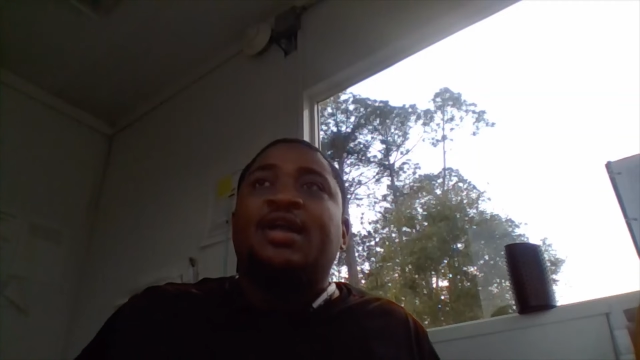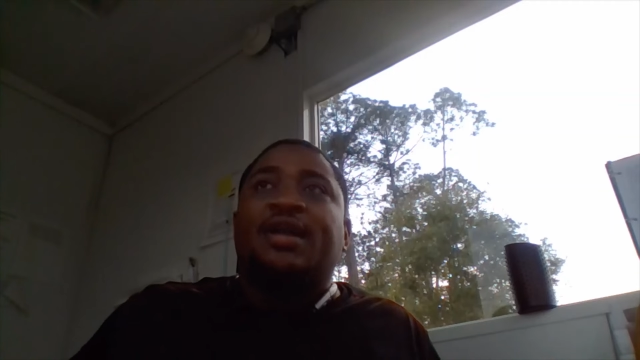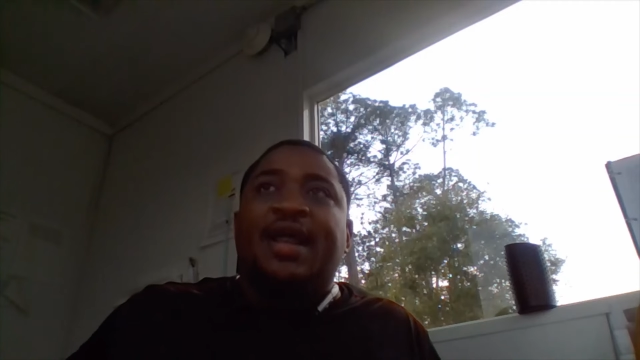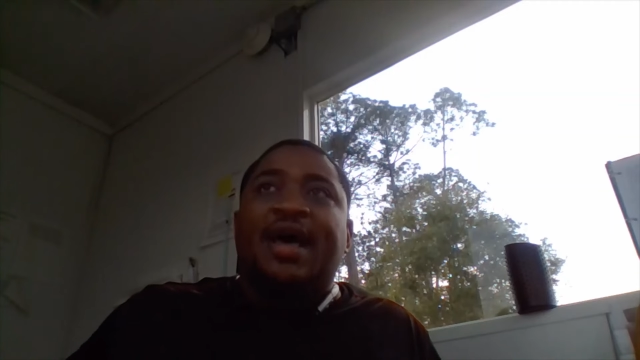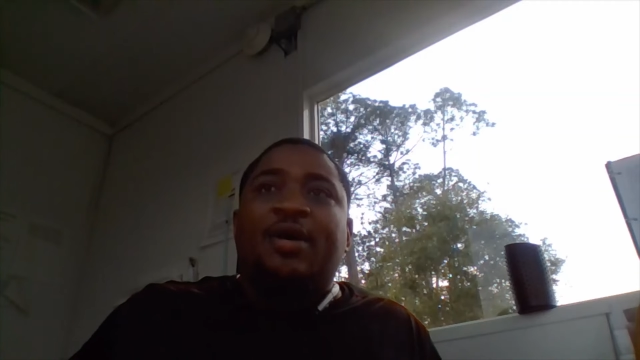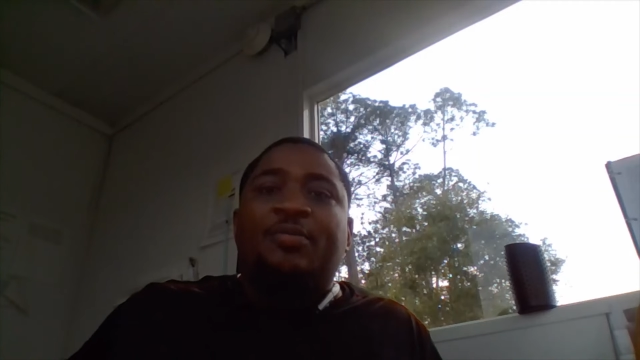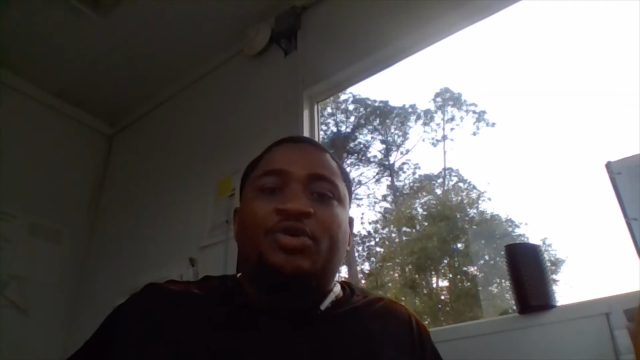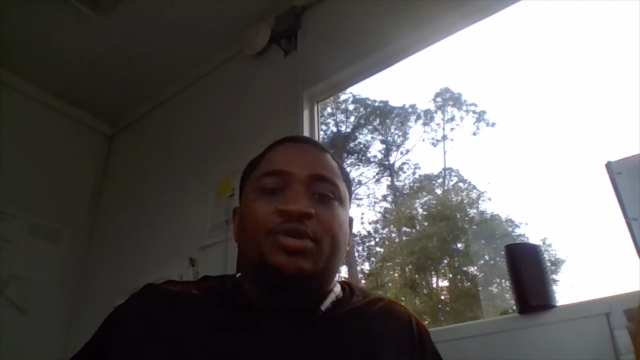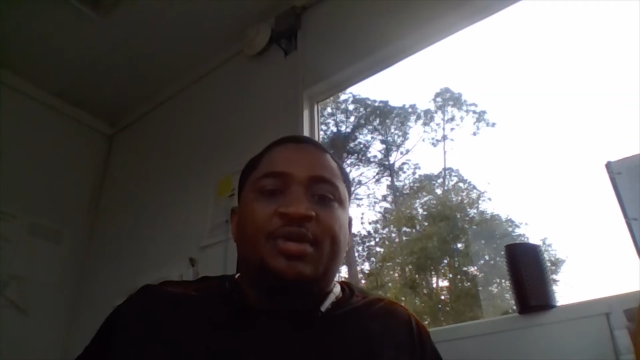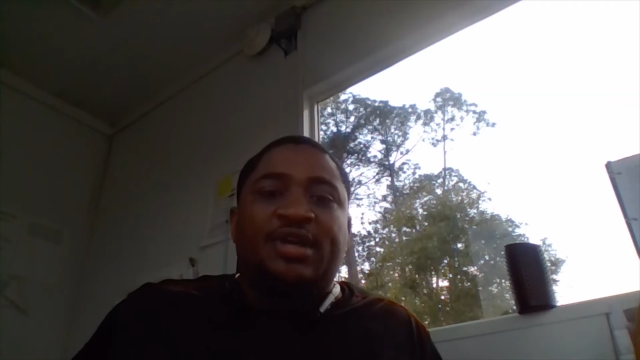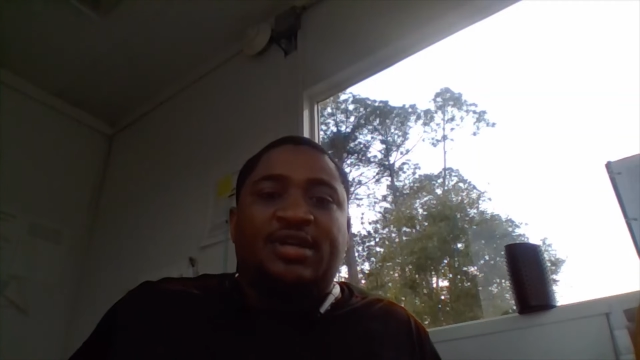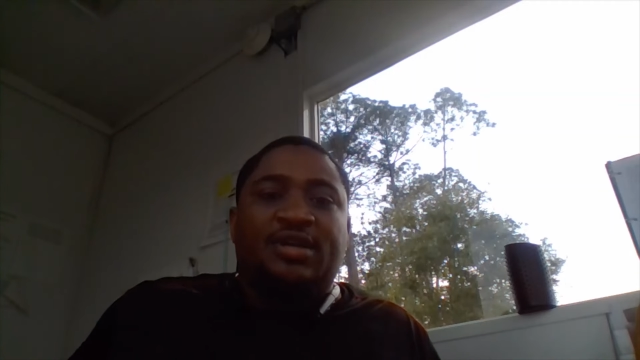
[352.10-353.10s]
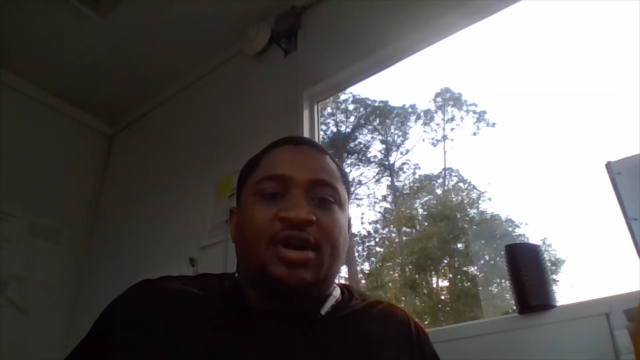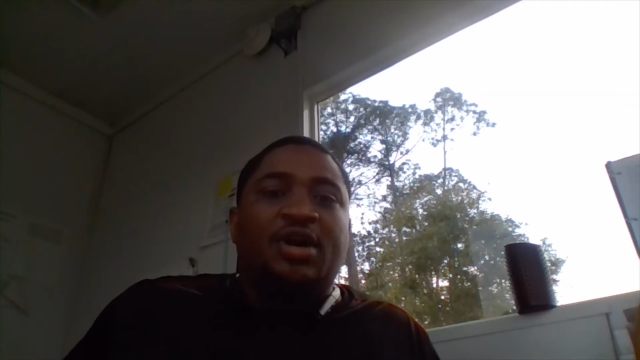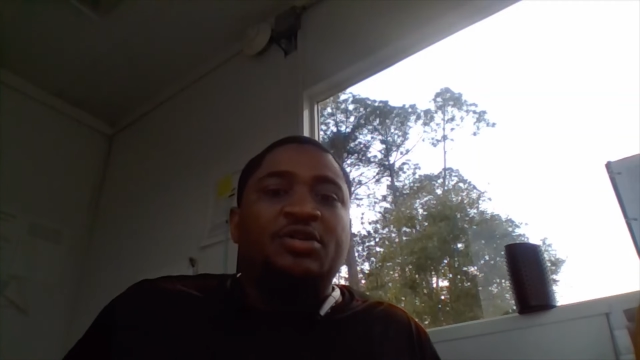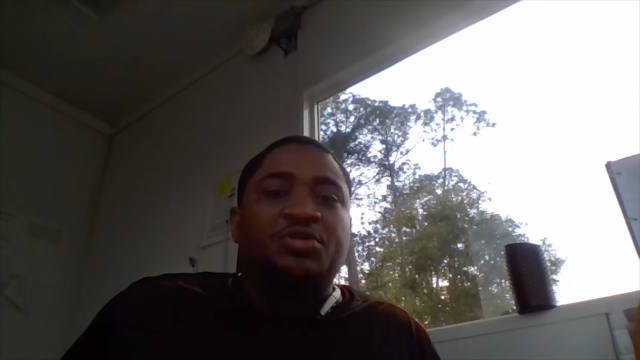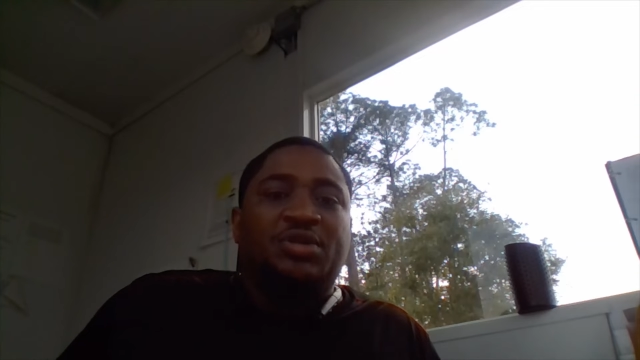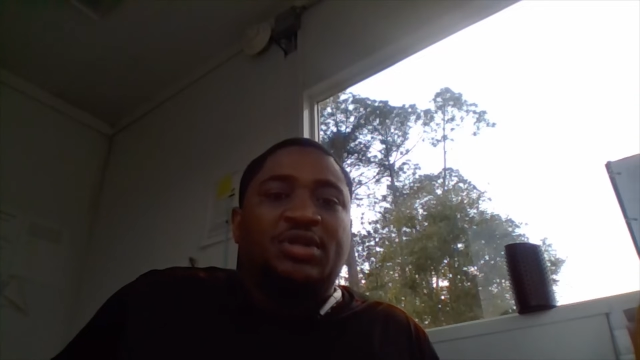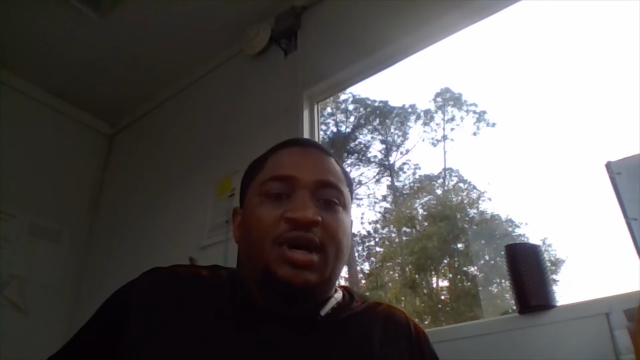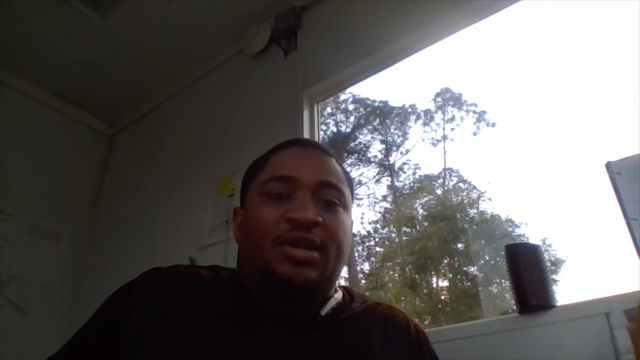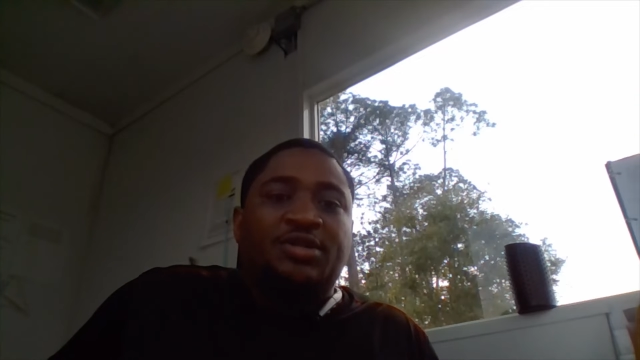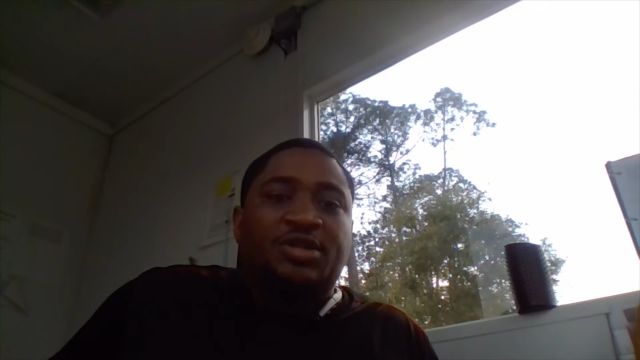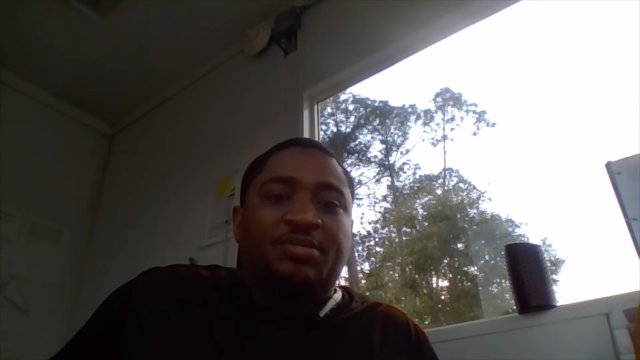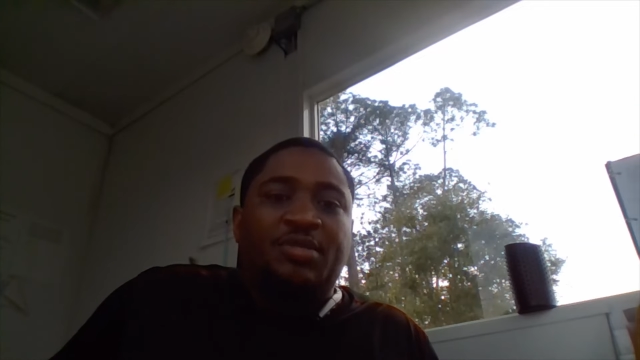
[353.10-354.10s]
now I'm only making
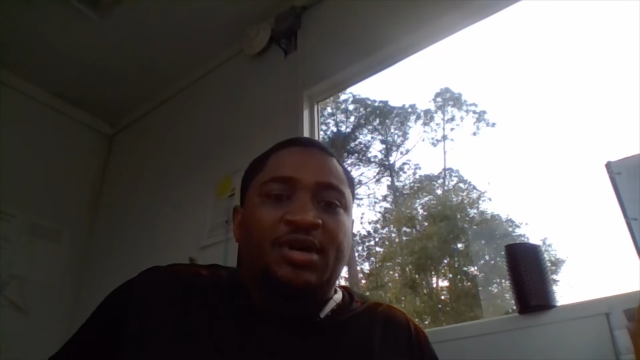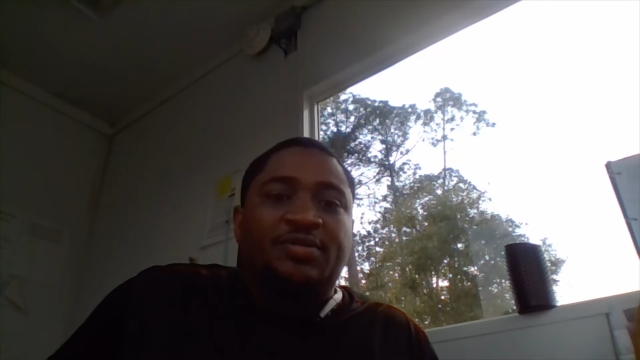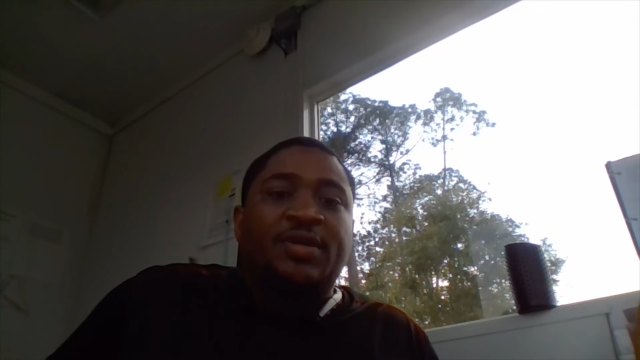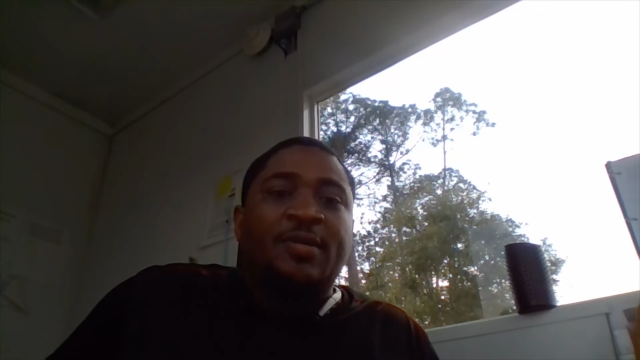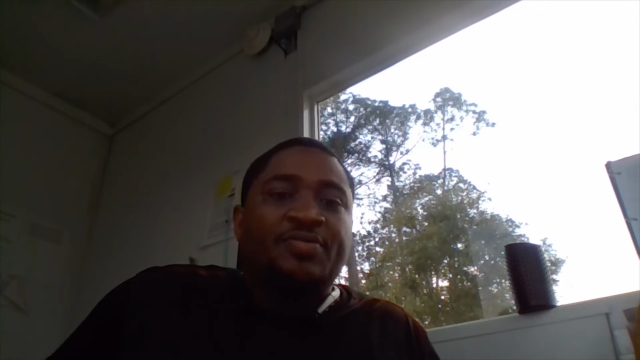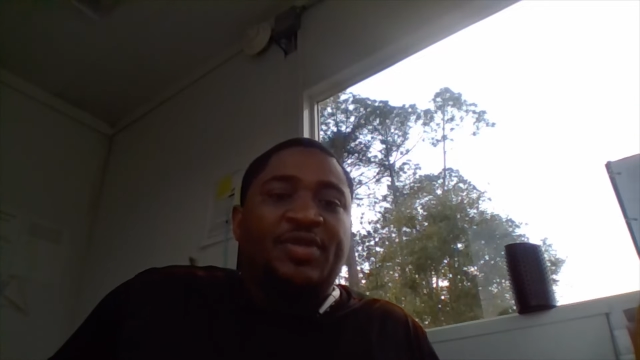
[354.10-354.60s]
$100 a month.